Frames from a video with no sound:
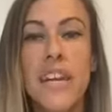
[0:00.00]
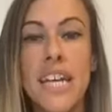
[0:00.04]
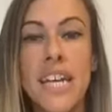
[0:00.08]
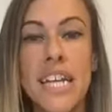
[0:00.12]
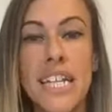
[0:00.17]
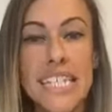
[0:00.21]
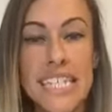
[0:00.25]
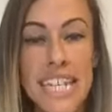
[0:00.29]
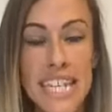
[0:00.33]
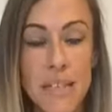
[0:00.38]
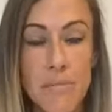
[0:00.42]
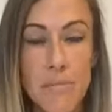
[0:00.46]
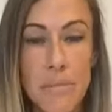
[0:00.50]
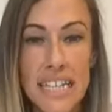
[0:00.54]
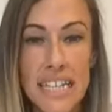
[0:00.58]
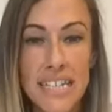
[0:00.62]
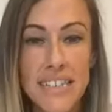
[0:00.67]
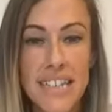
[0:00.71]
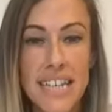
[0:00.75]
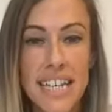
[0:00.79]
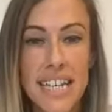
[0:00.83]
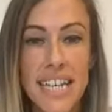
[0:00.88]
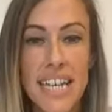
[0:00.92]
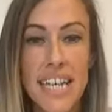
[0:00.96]
team
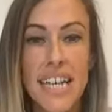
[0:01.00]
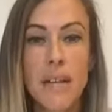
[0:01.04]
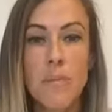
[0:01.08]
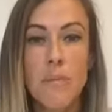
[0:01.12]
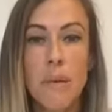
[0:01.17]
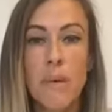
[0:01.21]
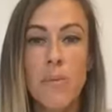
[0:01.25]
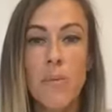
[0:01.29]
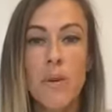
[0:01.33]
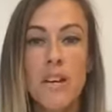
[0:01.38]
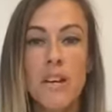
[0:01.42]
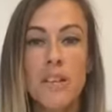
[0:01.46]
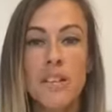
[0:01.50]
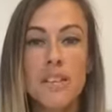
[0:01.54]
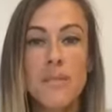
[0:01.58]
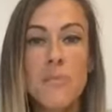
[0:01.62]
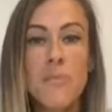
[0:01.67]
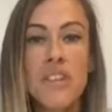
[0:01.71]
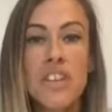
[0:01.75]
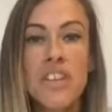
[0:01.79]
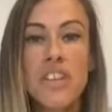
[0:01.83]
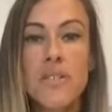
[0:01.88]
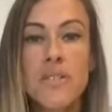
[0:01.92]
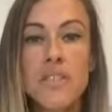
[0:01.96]
building. It'll be
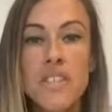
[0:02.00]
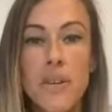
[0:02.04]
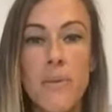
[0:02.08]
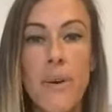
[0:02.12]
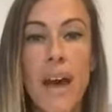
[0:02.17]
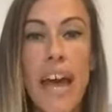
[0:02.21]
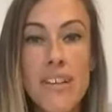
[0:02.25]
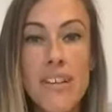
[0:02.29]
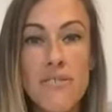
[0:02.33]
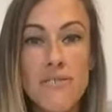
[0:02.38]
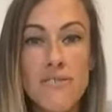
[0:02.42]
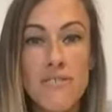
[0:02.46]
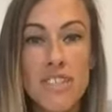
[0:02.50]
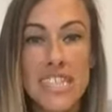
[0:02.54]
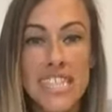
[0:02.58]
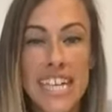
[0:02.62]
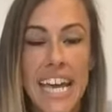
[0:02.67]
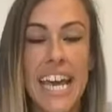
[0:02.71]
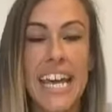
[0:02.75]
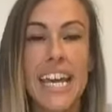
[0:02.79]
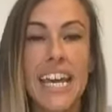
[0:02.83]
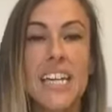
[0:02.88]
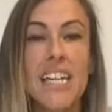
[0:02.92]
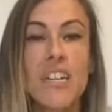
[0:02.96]
something you do every
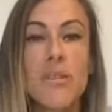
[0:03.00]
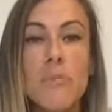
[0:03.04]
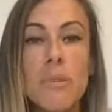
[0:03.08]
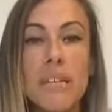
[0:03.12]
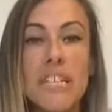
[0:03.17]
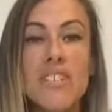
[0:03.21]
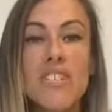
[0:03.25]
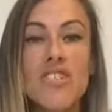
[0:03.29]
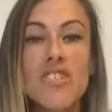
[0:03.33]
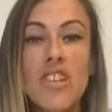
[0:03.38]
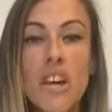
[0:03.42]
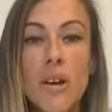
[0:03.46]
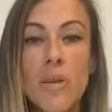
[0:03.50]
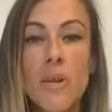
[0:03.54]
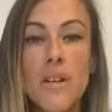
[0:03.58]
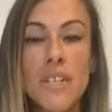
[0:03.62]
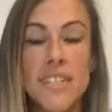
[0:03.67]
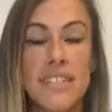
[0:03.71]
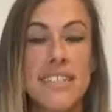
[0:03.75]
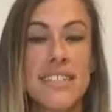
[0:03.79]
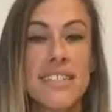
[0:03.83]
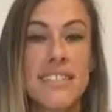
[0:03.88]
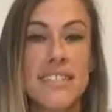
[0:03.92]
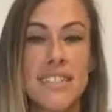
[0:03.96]
day and you'll be so
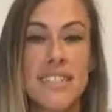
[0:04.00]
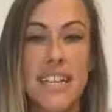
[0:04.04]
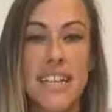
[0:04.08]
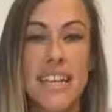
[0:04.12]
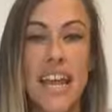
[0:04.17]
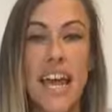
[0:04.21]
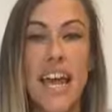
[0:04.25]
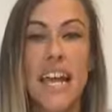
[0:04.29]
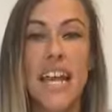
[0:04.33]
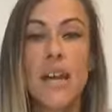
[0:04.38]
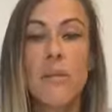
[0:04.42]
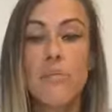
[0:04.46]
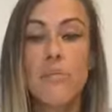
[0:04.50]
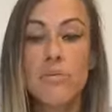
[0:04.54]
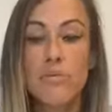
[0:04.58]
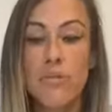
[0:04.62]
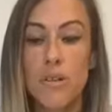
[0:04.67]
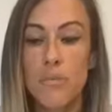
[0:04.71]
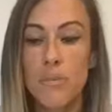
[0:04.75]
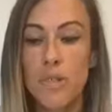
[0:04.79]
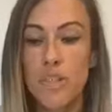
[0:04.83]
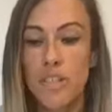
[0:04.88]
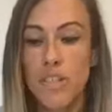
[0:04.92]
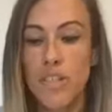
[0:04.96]
consistent. And I
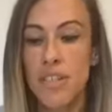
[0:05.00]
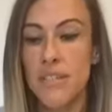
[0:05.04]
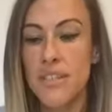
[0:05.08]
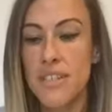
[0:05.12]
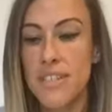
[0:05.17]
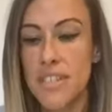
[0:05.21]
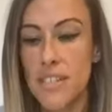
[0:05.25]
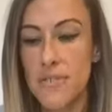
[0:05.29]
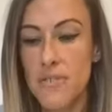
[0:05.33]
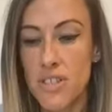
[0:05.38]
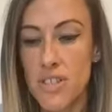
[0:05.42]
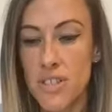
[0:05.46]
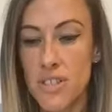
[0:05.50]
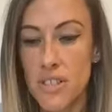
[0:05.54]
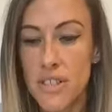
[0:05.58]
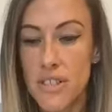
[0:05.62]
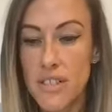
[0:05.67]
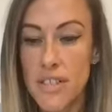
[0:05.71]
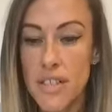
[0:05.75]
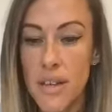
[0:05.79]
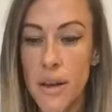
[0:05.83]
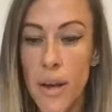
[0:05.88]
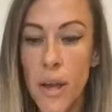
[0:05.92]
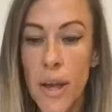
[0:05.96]
promise you, you'll see
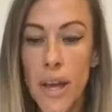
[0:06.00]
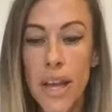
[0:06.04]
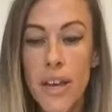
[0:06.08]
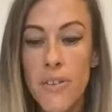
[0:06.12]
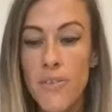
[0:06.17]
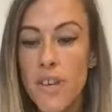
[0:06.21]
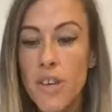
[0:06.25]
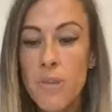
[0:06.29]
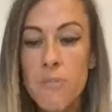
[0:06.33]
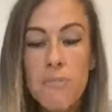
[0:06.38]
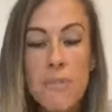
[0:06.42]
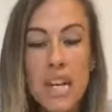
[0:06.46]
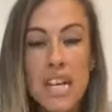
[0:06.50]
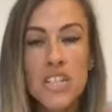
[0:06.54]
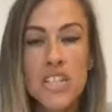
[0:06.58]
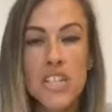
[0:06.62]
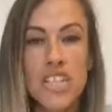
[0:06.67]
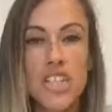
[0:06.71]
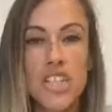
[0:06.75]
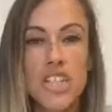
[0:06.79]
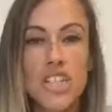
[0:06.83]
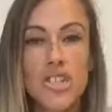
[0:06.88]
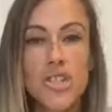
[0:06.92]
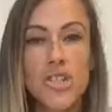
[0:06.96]
results. If you
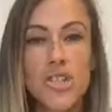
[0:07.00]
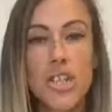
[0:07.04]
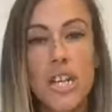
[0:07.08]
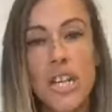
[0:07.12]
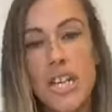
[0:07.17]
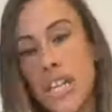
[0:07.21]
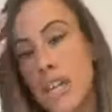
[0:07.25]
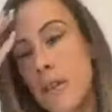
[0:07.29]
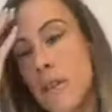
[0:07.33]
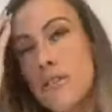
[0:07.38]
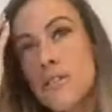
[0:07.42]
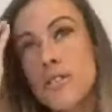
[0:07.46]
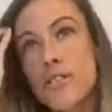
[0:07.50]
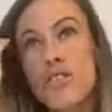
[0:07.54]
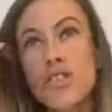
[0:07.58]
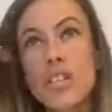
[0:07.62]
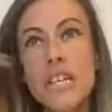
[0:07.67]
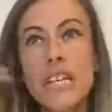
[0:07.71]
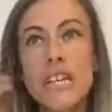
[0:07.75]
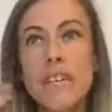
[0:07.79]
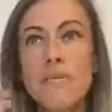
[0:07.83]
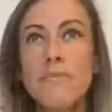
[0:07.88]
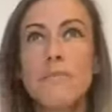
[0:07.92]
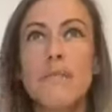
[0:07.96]
imagine your
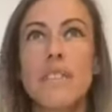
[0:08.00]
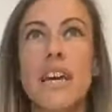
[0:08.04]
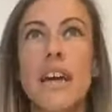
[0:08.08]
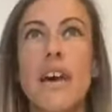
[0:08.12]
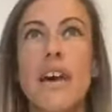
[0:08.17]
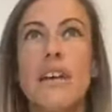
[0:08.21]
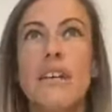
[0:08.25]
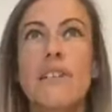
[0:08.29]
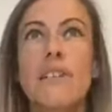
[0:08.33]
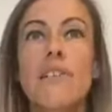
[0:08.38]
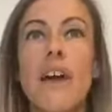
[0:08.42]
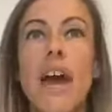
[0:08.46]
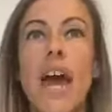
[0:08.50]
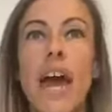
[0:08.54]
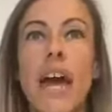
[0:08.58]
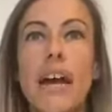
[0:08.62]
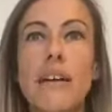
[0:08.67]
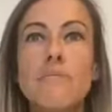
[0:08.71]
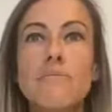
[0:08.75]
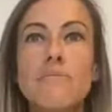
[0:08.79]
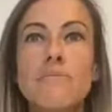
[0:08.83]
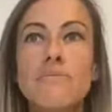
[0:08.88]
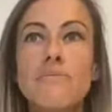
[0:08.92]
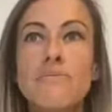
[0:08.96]
dreams are
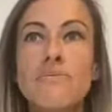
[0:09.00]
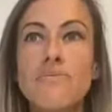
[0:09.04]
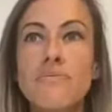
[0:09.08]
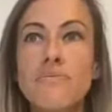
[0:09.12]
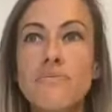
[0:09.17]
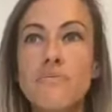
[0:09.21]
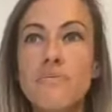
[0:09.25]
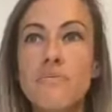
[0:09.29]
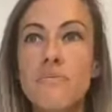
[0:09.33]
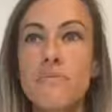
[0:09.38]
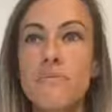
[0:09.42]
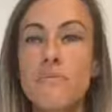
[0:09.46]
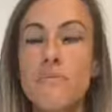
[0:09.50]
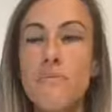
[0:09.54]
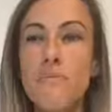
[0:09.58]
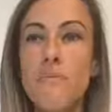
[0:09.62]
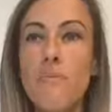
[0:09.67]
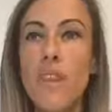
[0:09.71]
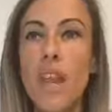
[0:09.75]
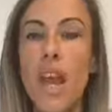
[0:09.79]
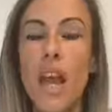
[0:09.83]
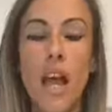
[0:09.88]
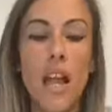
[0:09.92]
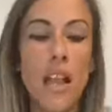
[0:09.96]

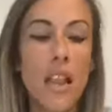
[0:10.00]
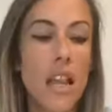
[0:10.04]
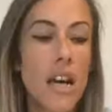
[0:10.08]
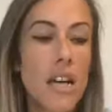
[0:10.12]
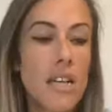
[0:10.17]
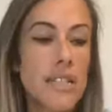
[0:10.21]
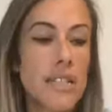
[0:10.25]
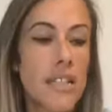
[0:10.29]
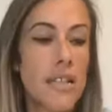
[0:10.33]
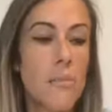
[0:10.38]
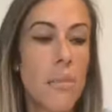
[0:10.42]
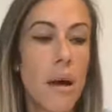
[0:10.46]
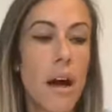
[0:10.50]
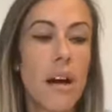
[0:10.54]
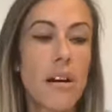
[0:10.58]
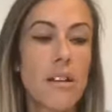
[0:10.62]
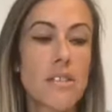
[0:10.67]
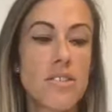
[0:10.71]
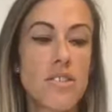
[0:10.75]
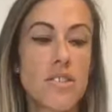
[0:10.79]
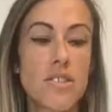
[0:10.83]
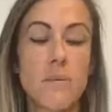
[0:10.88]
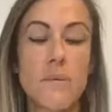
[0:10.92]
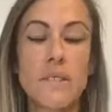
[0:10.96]
locked in a
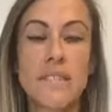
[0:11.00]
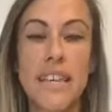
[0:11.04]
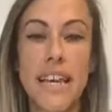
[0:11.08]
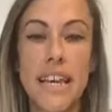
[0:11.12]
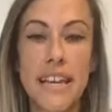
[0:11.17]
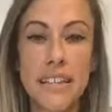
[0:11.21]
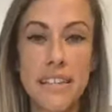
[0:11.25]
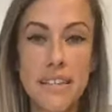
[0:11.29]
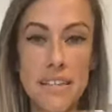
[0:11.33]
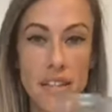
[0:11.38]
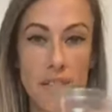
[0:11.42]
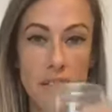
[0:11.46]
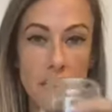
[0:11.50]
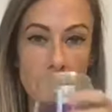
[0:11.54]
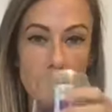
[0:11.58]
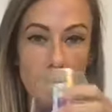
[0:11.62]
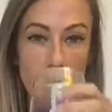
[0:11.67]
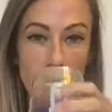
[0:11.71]
box. Just 1 second, sorry.